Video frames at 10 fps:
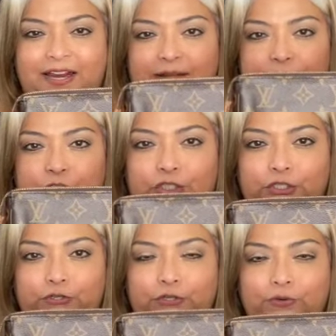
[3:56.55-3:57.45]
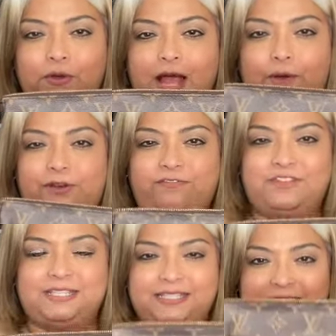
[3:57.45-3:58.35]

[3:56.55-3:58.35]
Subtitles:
I'm going to show you how it fits